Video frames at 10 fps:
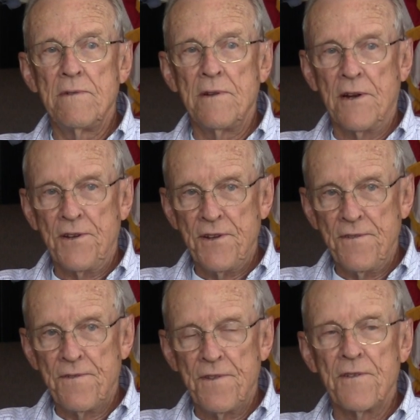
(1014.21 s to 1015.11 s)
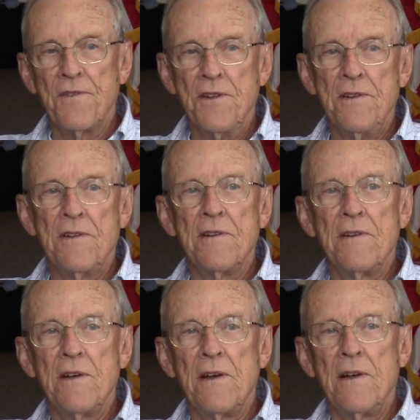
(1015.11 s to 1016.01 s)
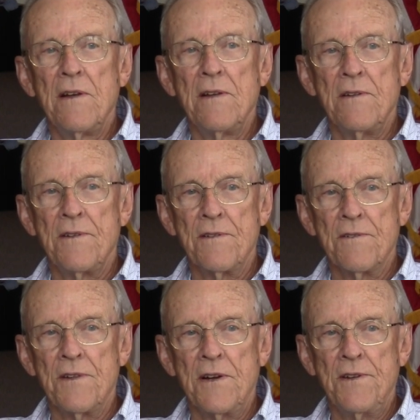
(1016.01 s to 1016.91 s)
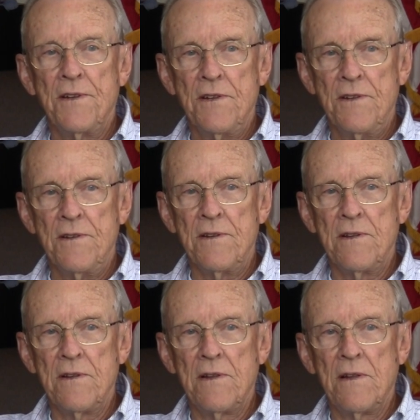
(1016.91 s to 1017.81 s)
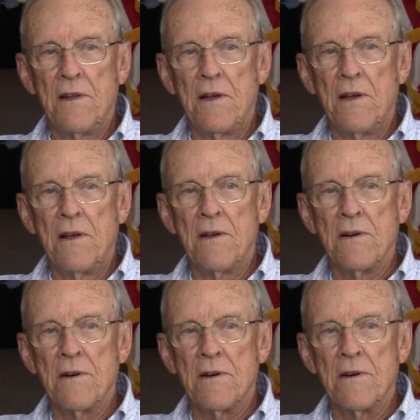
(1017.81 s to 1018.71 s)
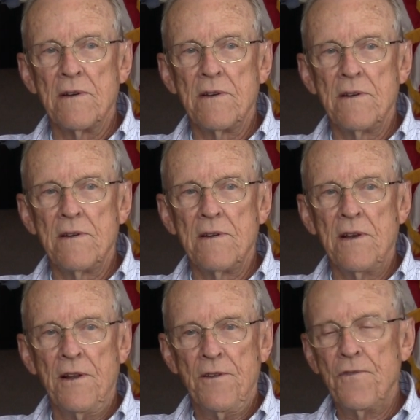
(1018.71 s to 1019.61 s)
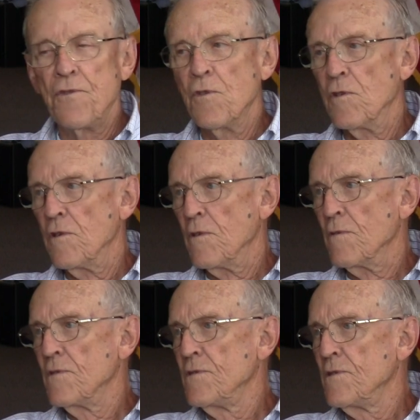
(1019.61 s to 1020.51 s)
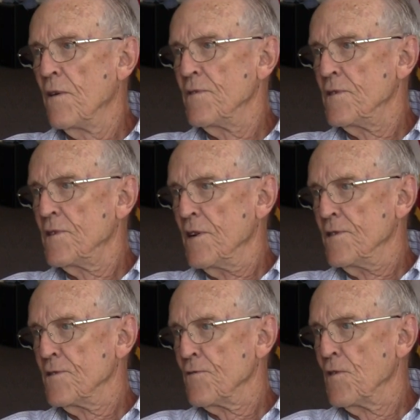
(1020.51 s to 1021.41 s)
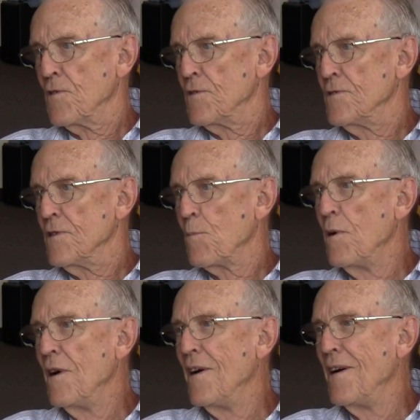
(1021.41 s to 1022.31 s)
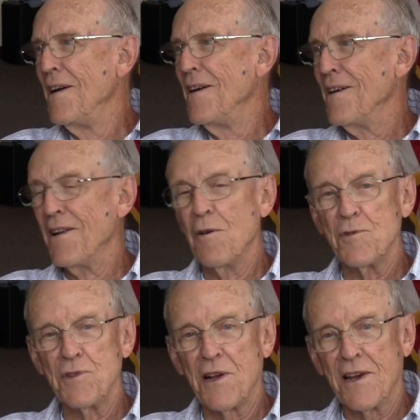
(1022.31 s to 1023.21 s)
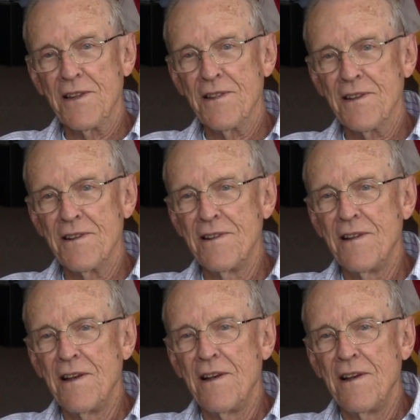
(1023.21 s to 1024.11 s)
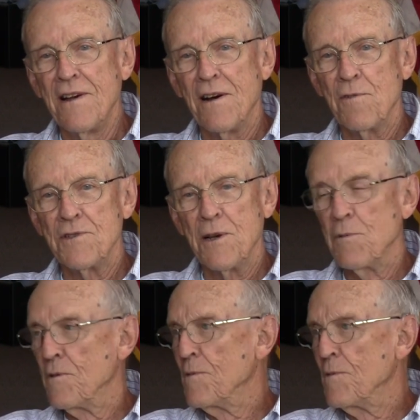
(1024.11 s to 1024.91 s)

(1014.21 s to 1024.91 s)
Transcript: 1950 until 1984, uh, there were seven changes of ownership. And I was lucky that I was able to